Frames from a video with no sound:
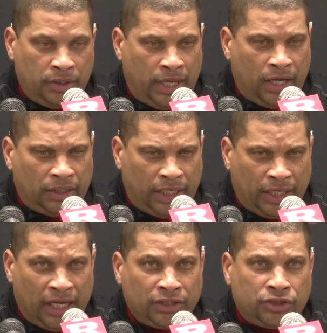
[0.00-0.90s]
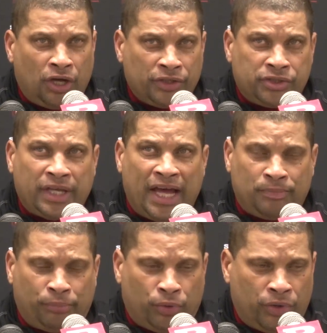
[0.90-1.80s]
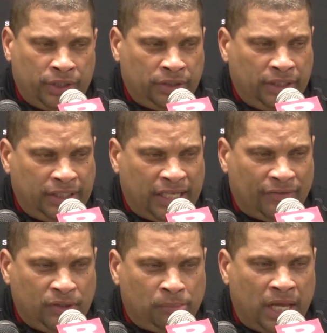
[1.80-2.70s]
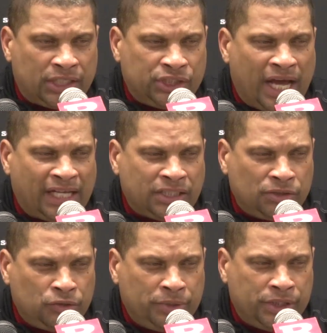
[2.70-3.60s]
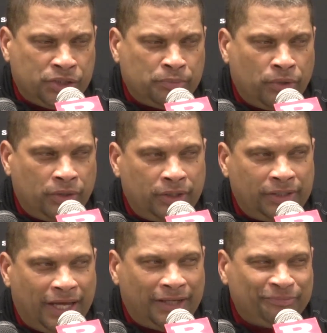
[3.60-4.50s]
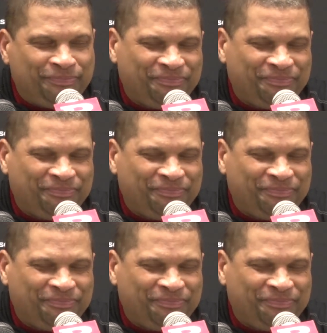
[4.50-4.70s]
Yeah, I saw the stat board, and he didn't have any blocked shots. I was a little bit disappointed in that.